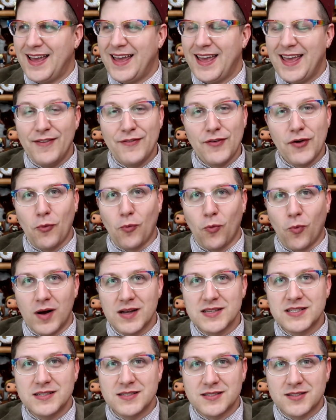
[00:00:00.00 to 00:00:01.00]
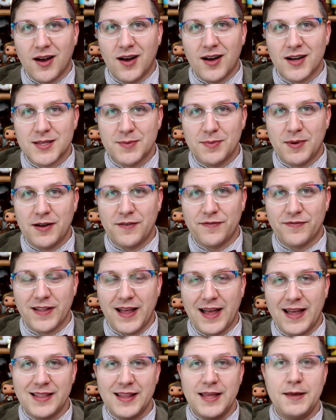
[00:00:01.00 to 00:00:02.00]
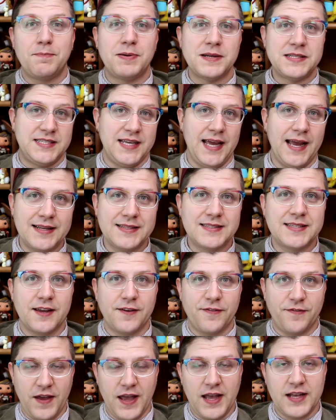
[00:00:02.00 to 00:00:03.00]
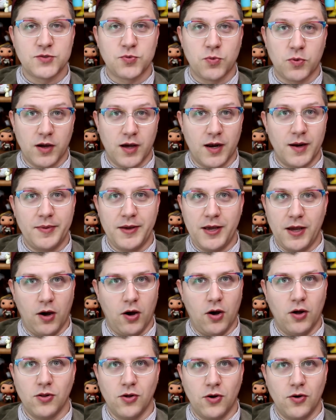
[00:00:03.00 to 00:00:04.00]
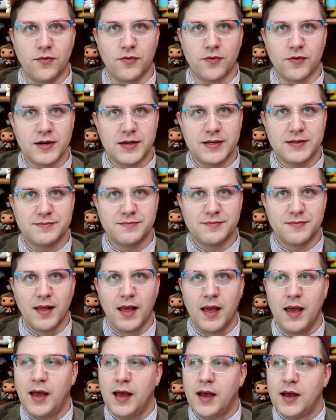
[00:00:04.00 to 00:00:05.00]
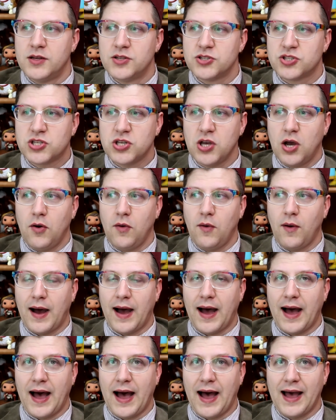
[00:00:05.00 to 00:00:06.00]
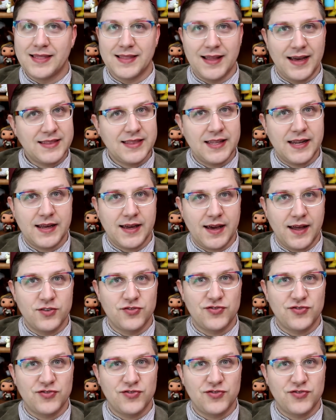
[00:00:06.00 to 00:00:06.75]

it wasn't talked about flatly, pedantic fans were going to be all over it. So I like that it got